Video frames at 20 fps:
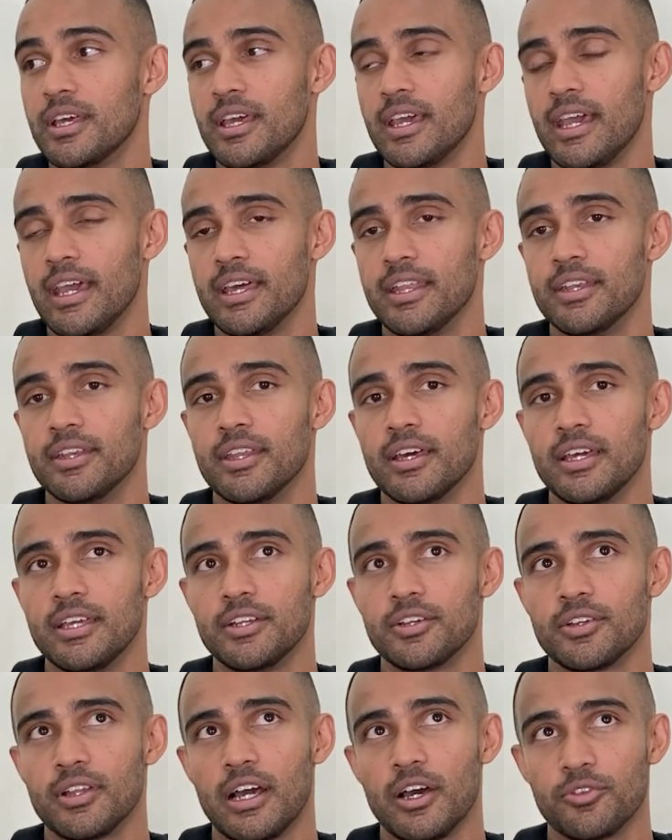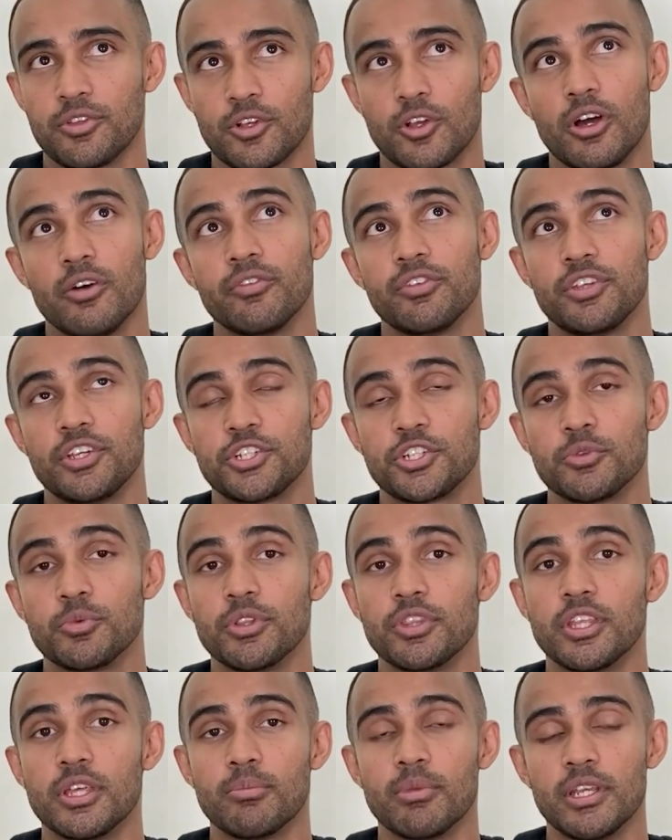and I was in conversation
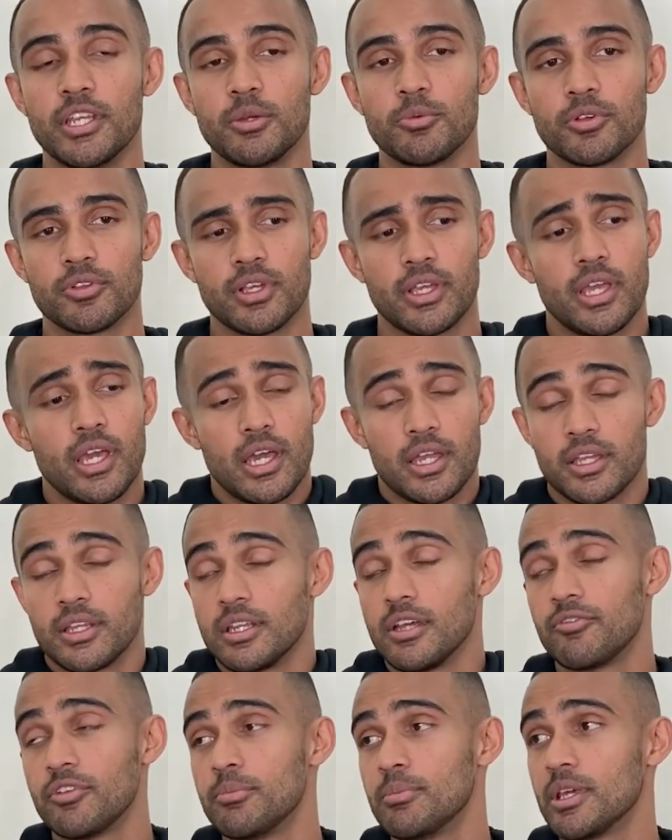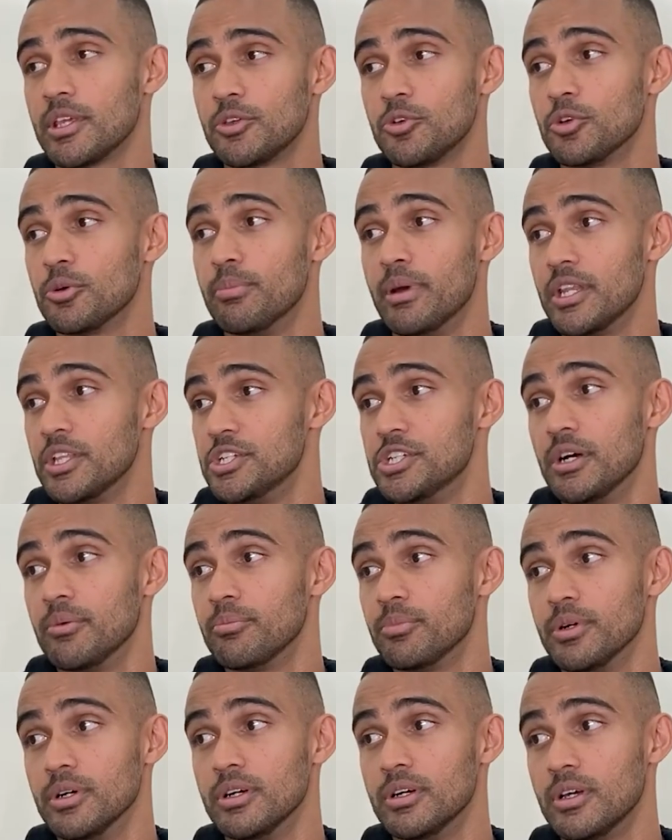with him, and he was like, "Yeah, I can definitely make you a better
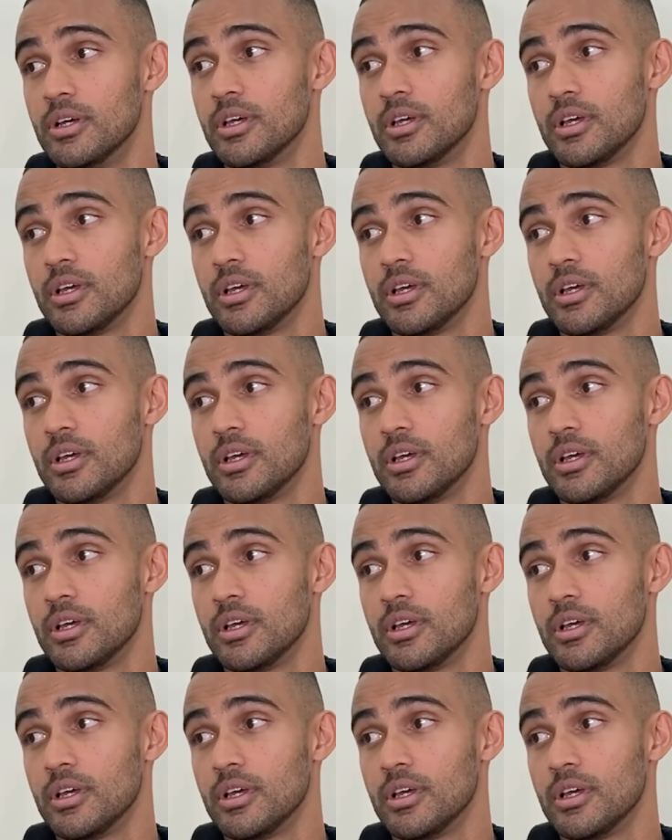jumper,